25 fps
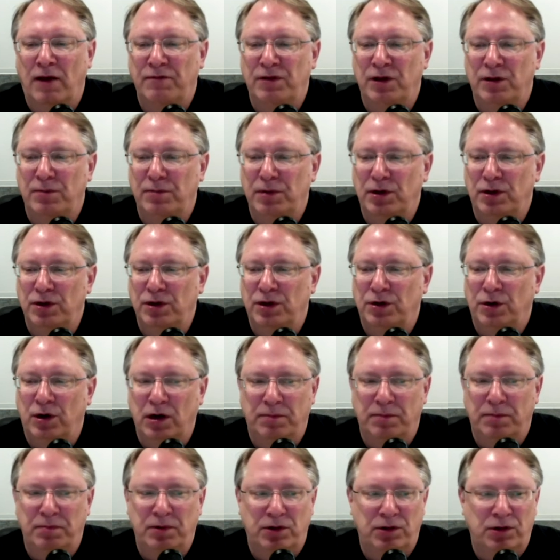the ability to create up
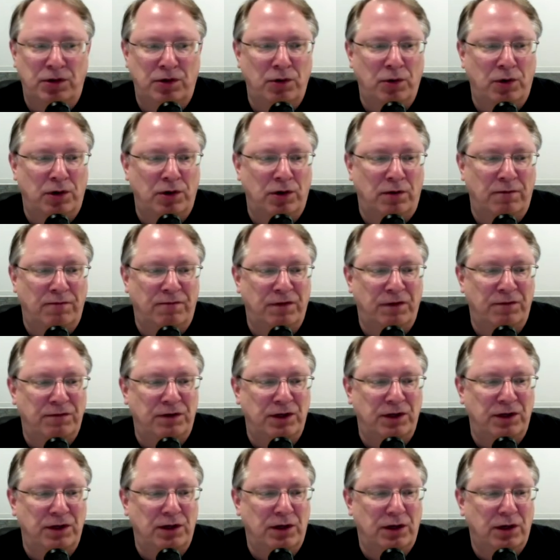to
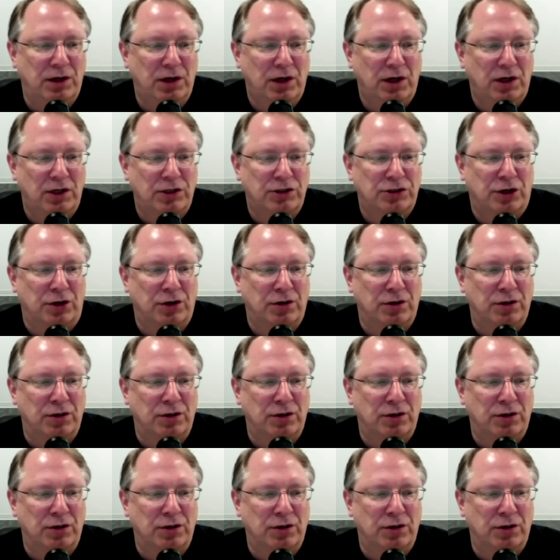250 chart